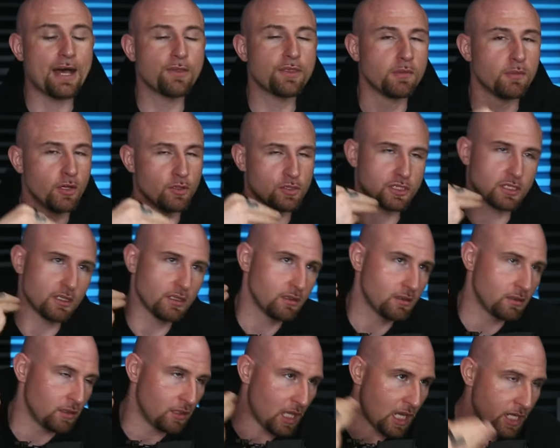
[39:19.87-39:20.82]
the most
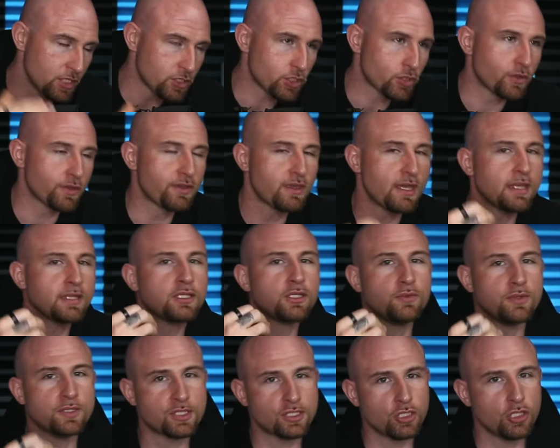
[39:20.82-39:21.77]
logical thing
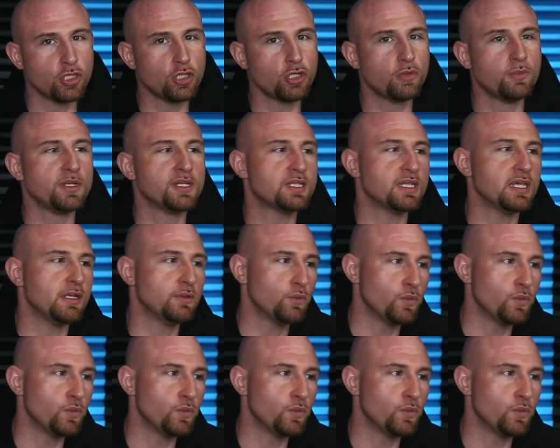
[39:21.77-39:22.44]
to assume is that